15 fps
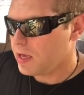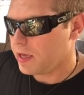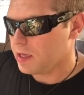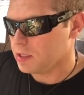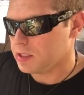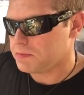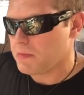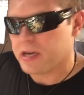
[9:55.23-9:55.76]

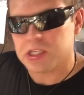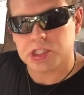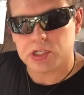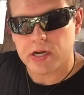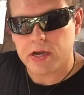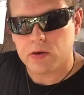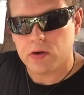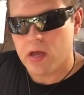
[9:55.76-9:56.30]
It'll just
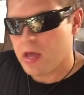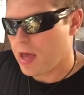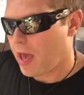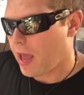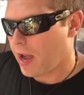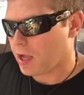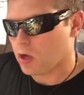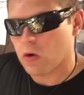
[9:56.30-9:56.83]
measure out
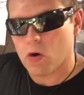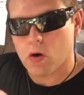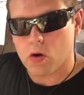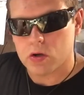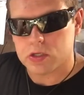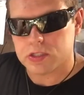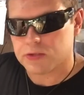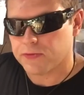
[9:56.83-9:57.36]
and go
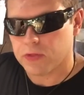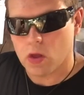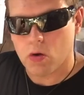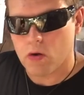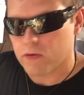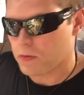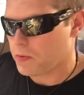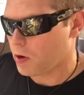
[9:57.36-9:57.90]
just
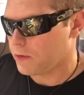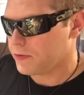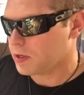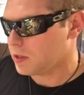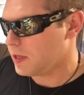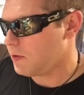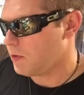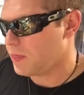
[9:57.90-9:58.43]
flow over
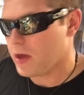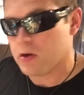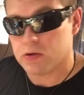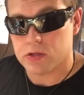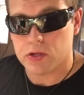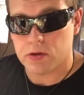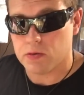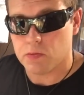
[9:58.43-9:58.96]
perfectly without
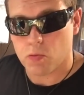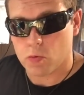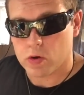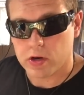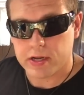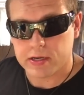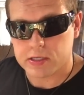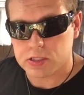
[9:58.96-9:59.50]

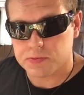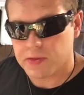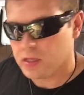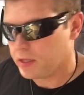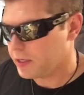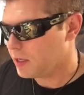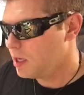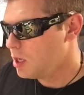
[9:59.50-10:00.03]
worrying or
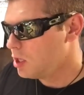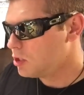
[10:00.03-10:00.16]
spilling.